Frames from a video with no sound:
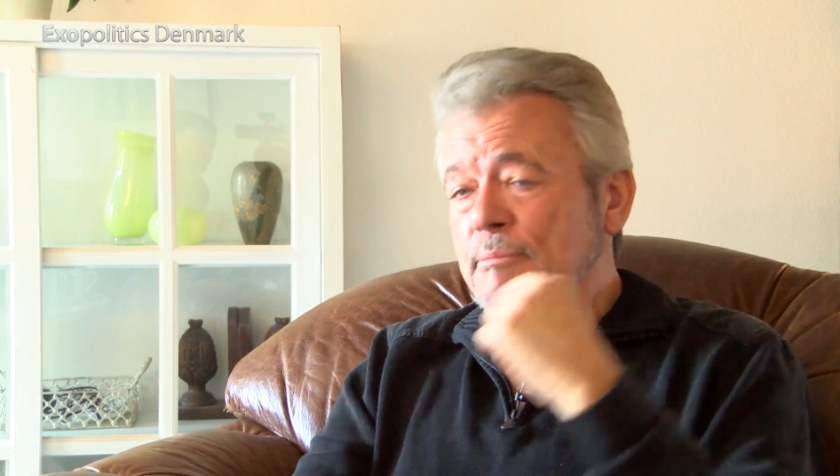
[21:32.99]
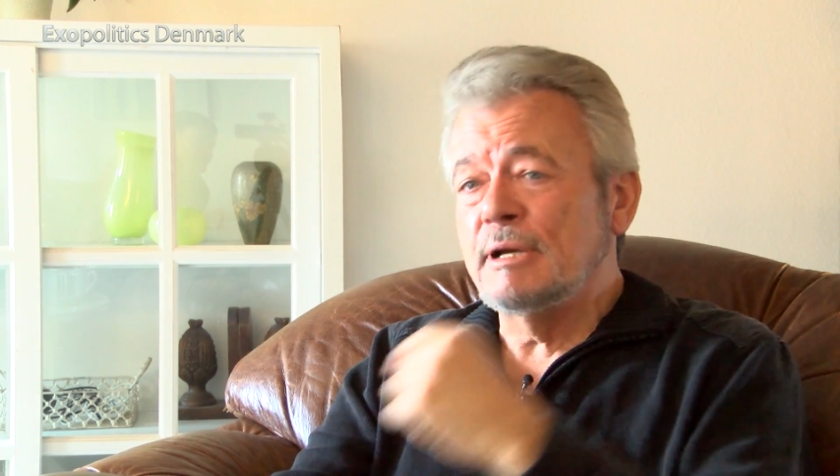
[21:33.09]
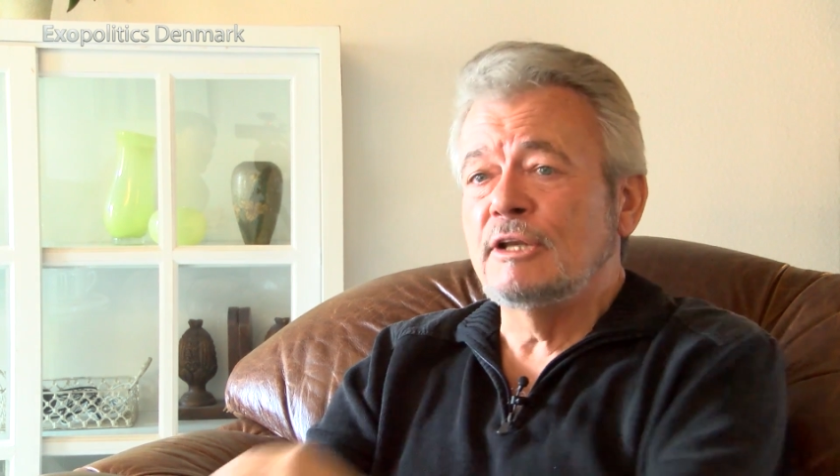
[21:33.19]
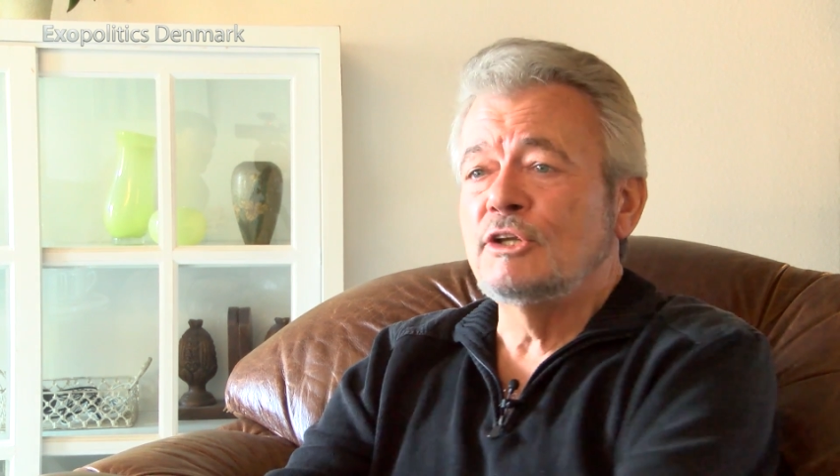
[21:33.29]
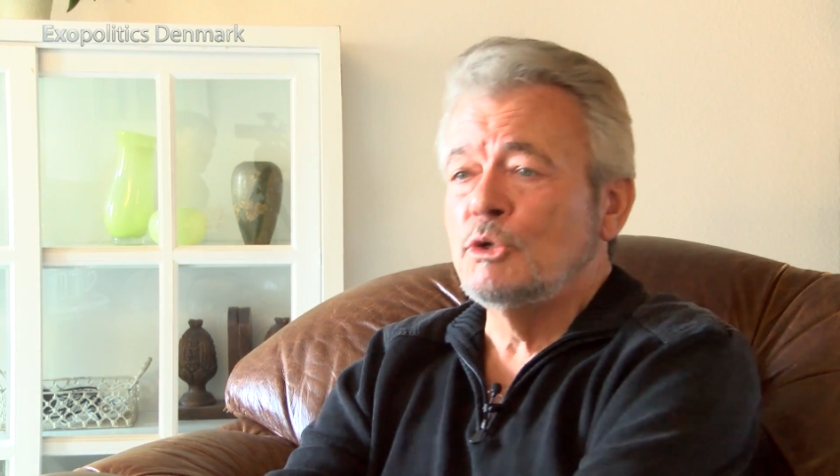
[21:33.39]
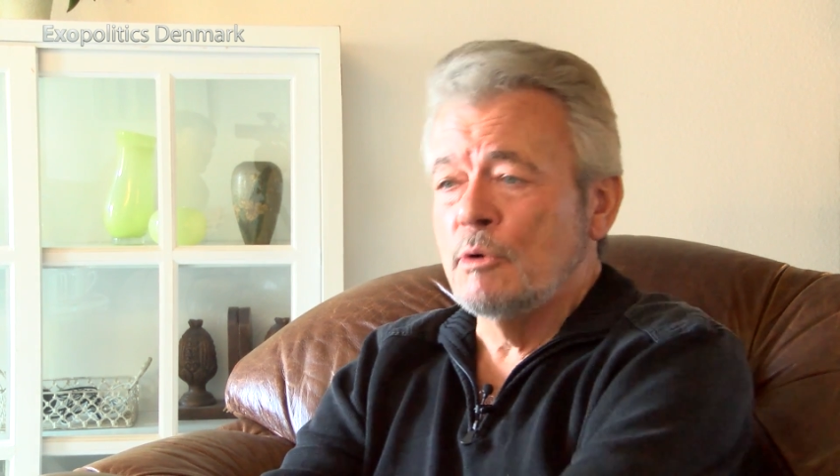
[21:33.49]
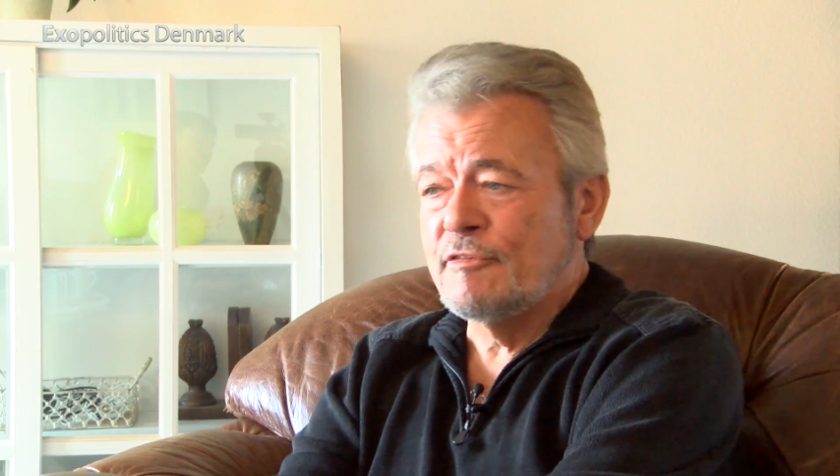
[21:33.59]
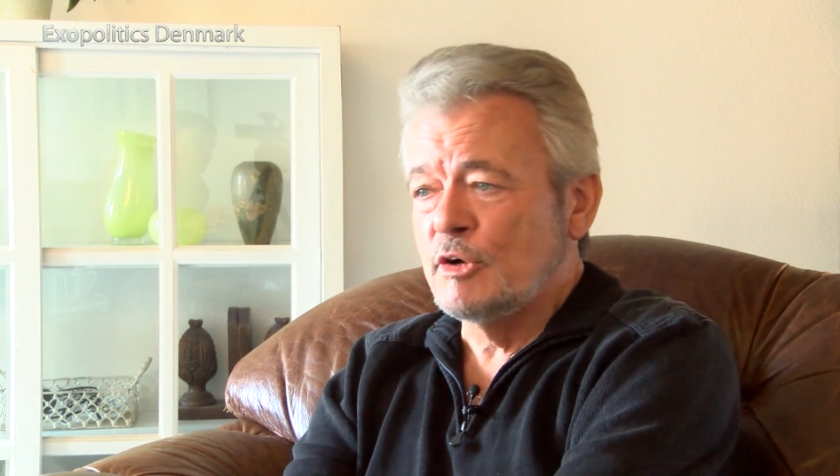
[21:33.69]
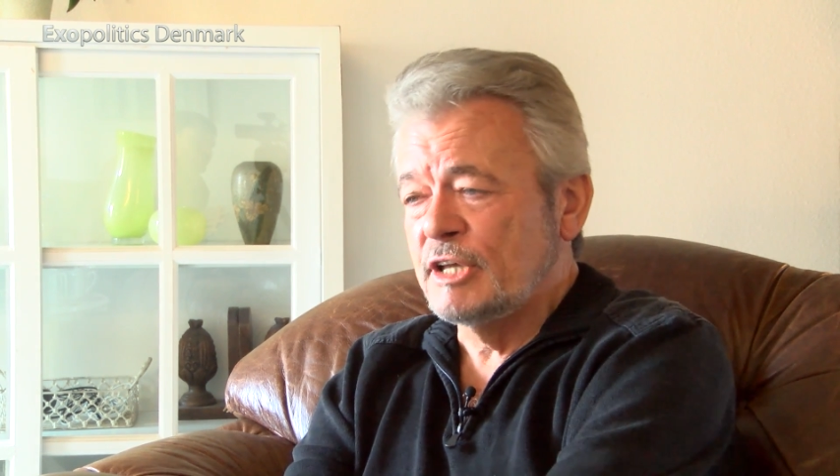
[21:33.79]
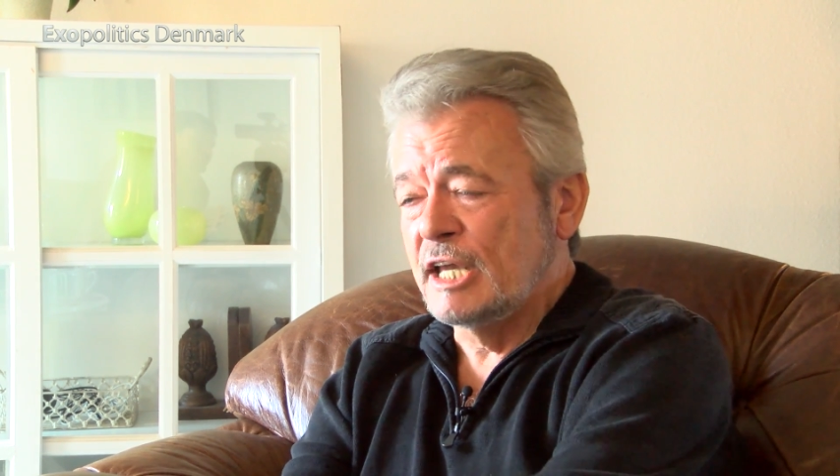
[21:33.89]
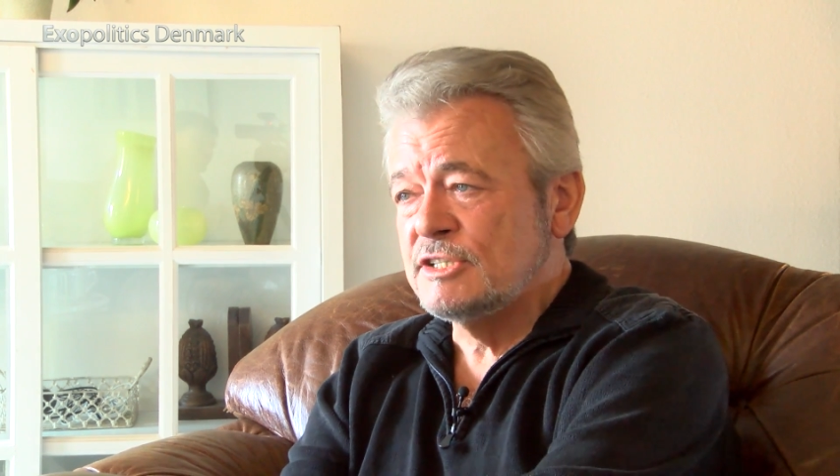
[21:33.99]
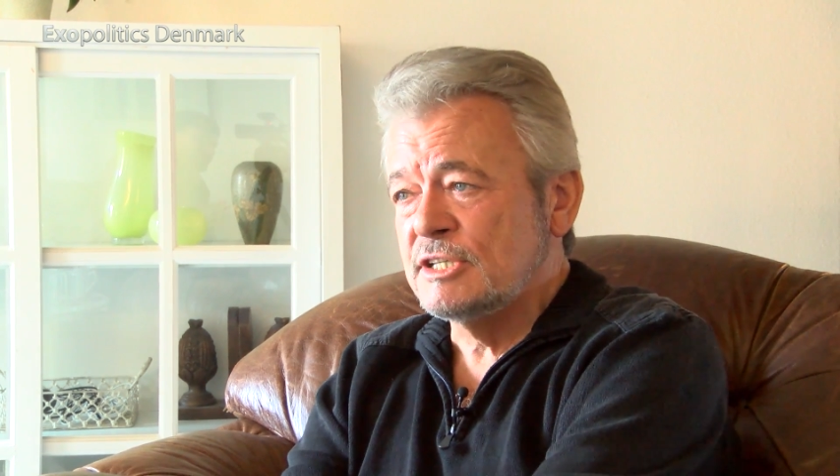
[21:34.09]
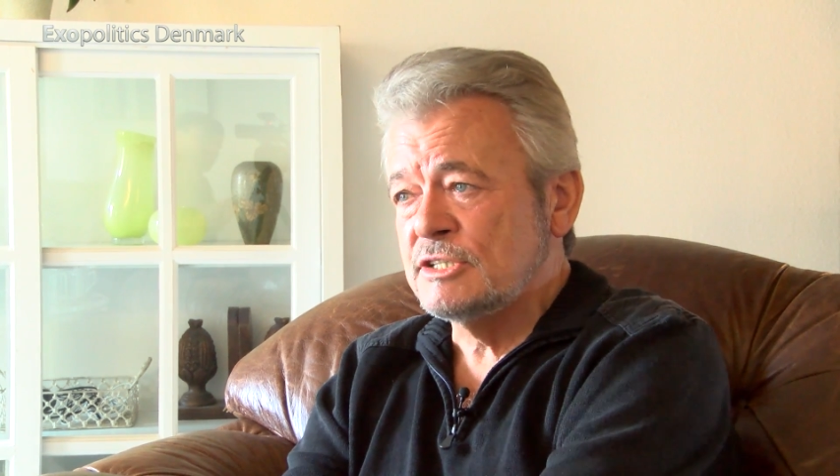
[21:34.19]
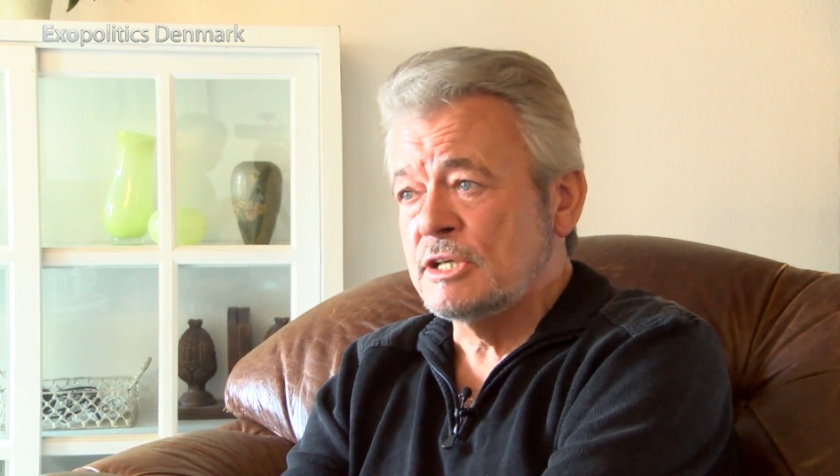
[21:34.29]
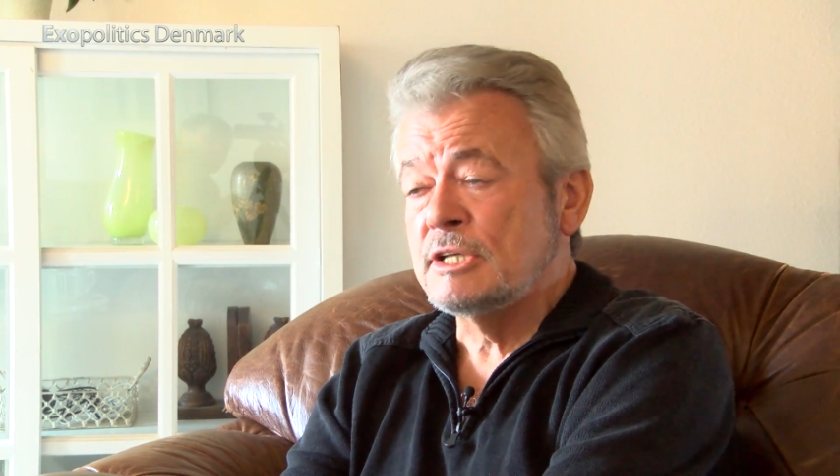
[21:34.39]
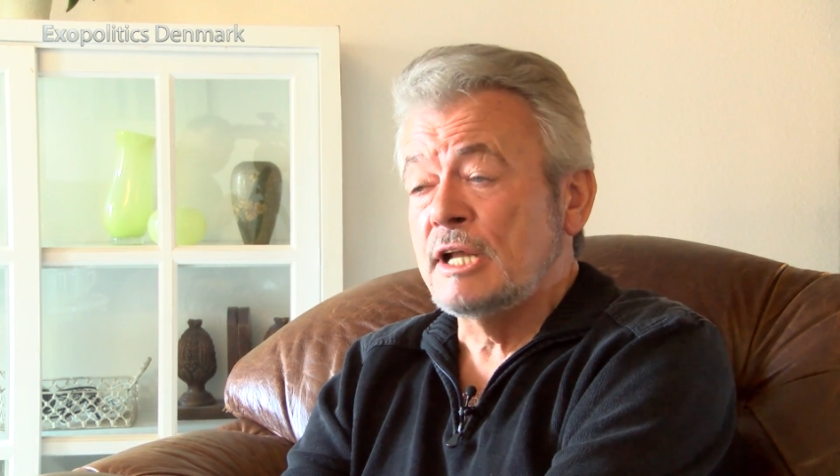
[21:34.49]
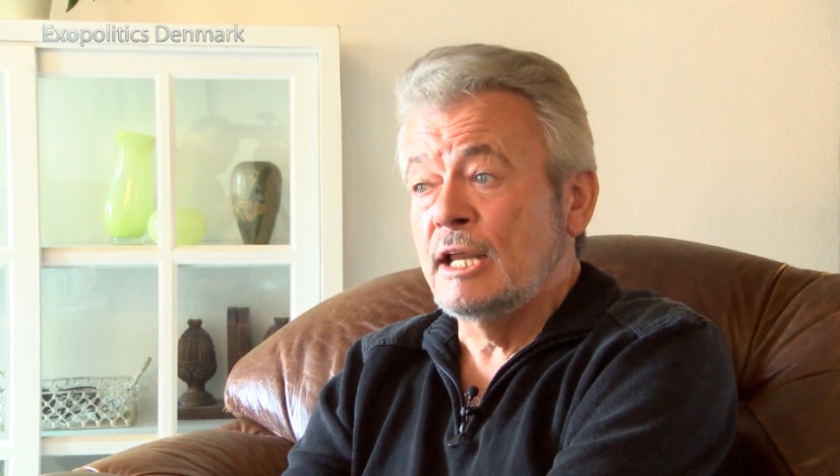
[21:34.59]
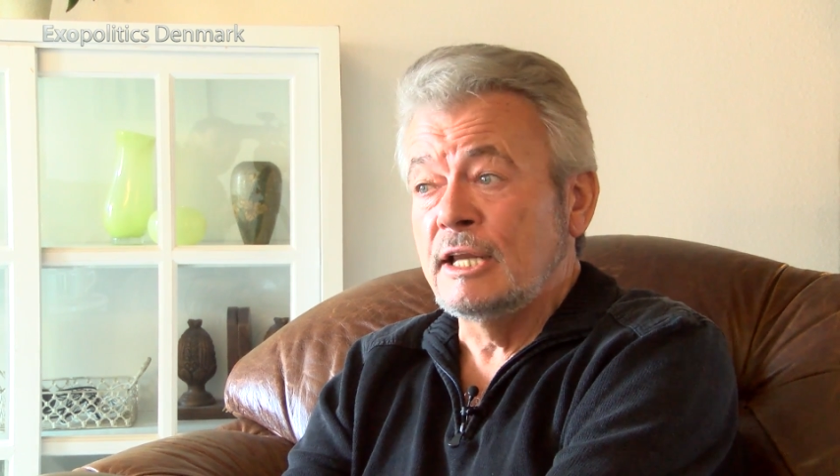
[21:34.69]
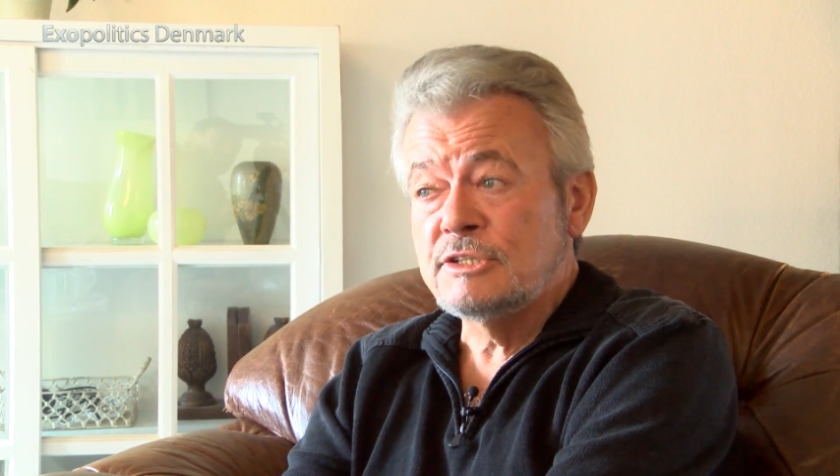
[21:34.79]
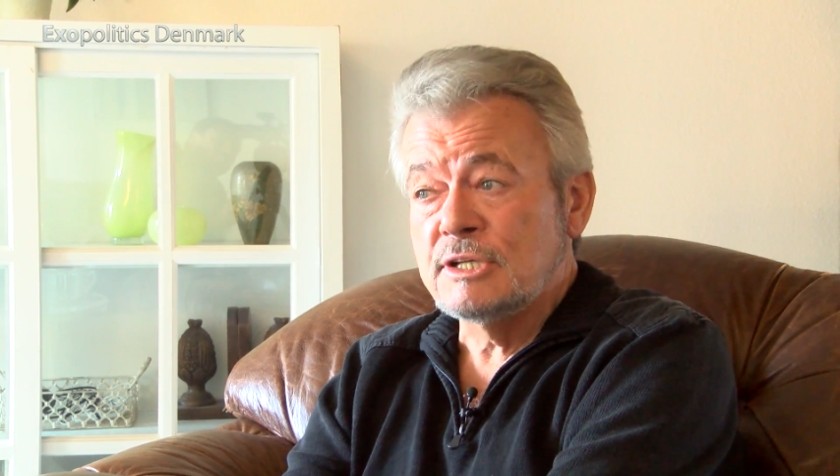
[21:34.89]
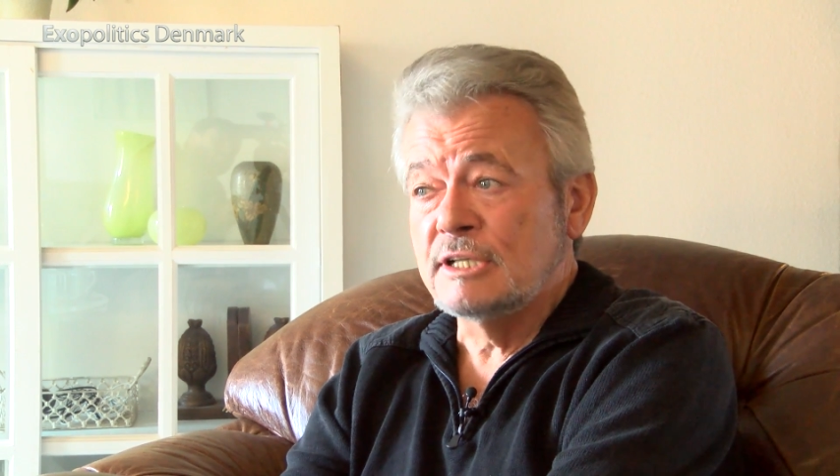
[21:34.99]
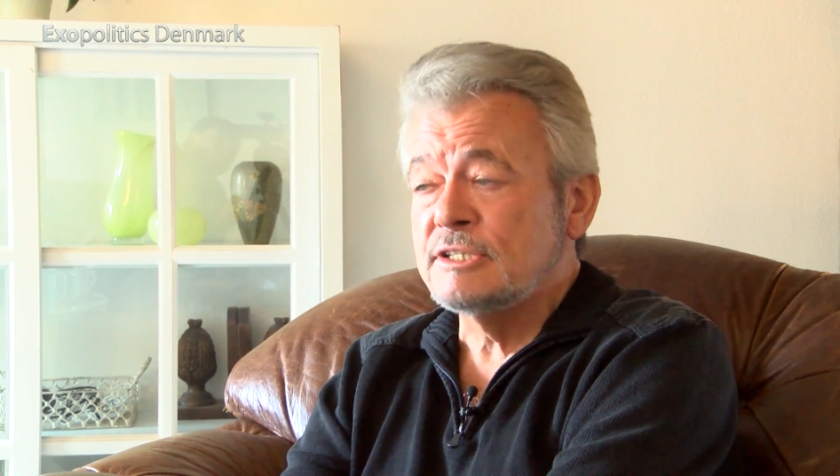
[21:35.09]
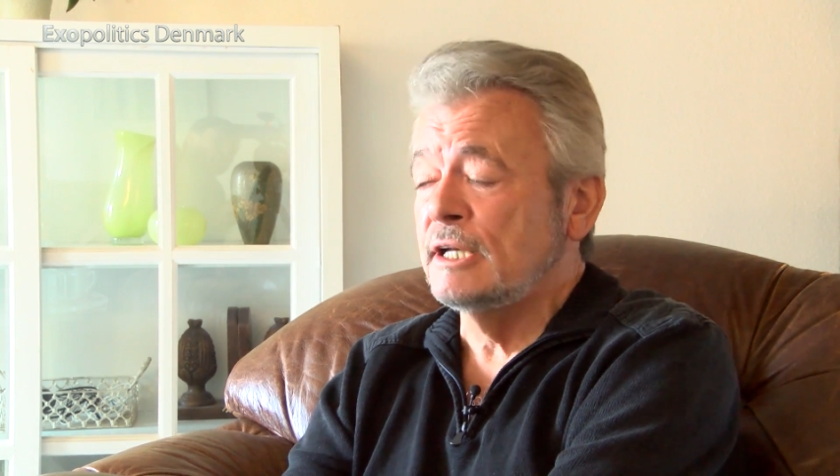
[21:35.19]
about UFO cases and incidents.